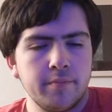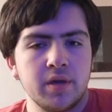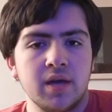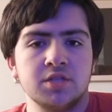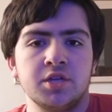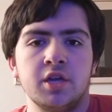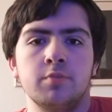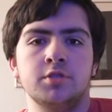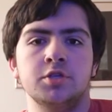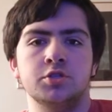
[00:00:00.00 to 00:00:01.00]
yeah, I stayed up
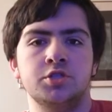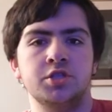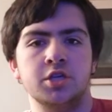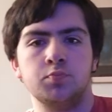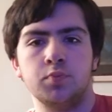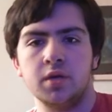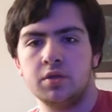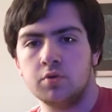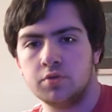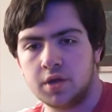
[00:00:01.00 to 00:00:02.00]
until 6 playing
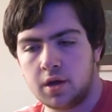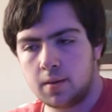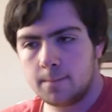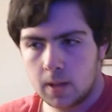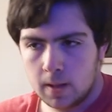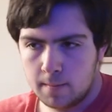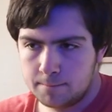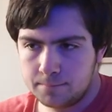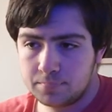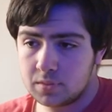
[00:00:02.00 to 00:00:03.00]
the whole thing.
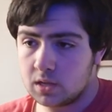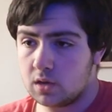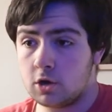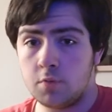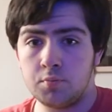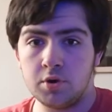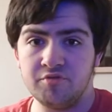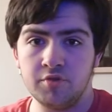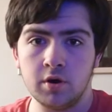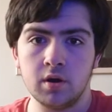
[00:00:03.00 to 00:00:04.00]
Got pretty
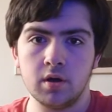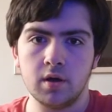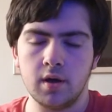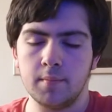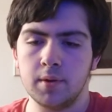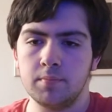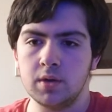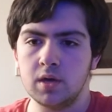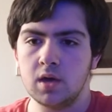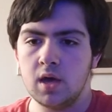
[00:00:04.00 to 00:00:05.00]
far. Might
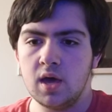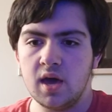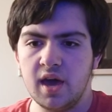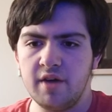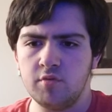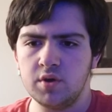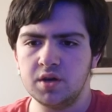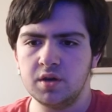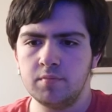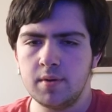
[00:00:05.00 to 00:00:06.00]
be halfway
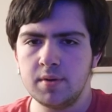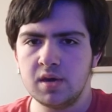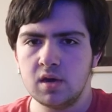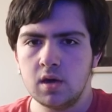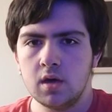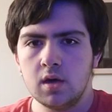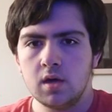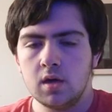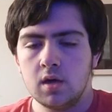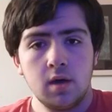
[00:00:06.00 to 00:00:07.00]
done, maybe?
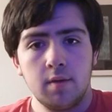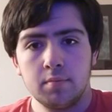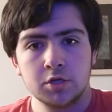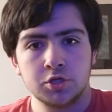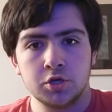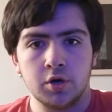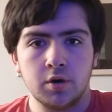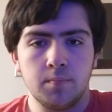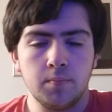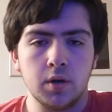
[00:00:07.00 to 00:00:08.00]
I'm not
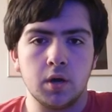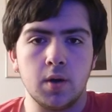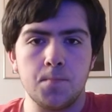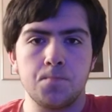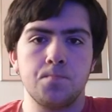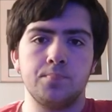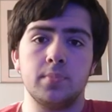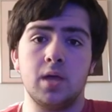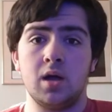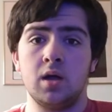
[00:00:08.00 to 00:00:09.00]
sure, but I
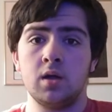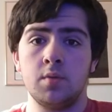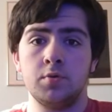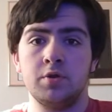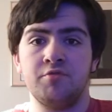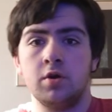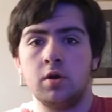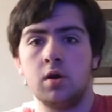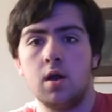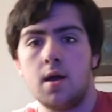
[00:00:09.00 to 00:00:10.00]
got pretty
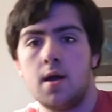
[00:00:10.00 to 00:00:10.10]
far.